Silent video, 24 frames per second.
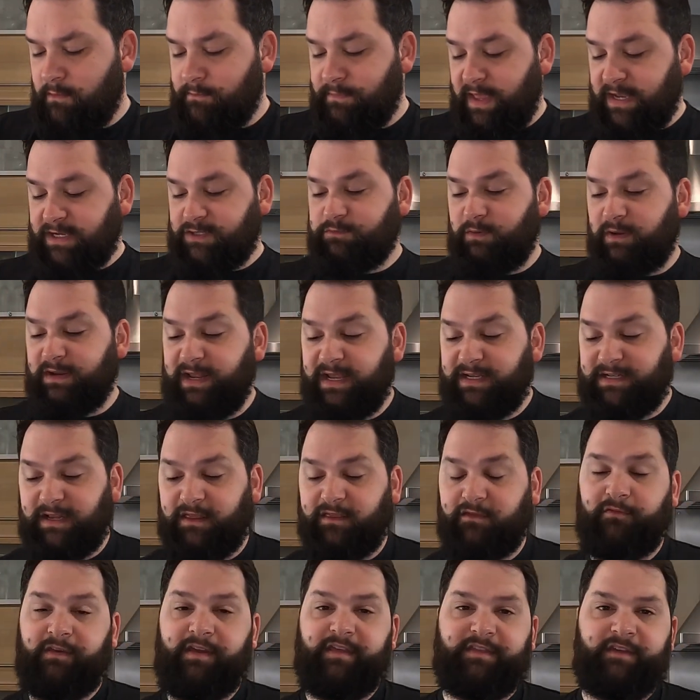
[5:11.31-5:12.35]
Next one is a
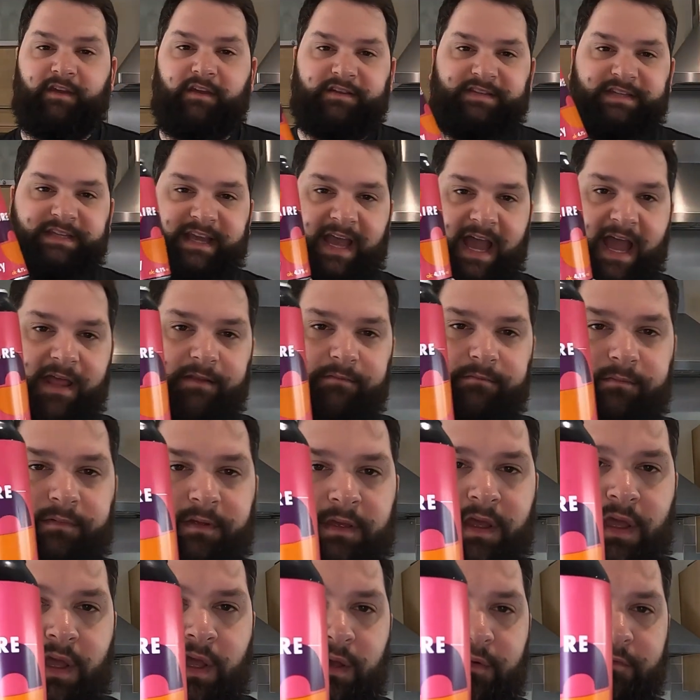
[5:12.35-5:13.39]
330 can
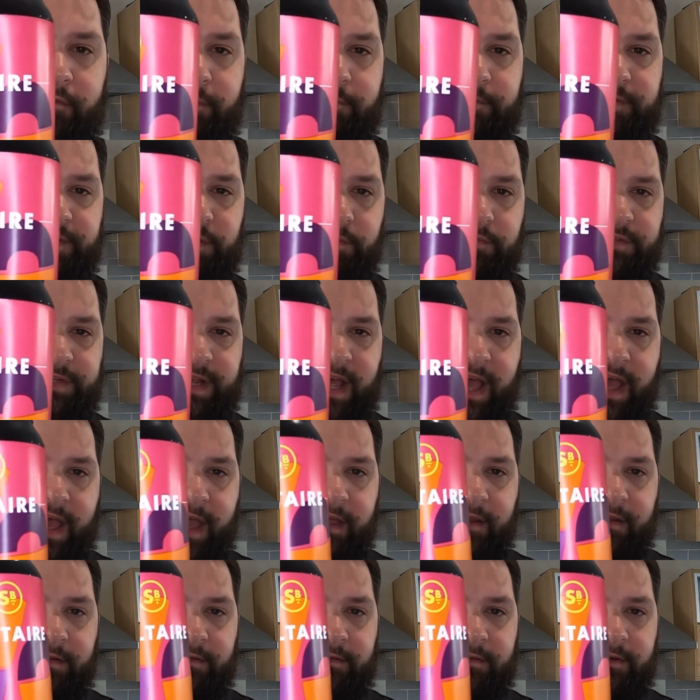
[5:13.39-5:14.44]
from
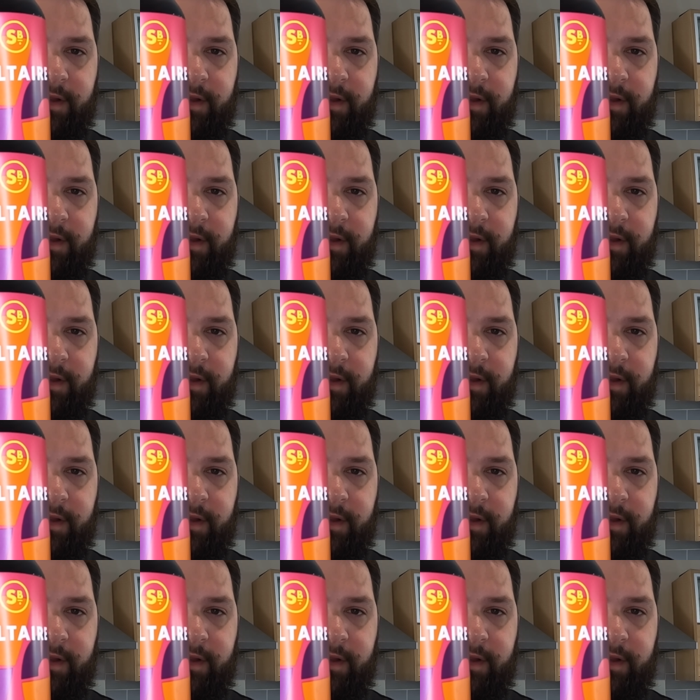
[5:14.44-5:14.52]
Saltaire,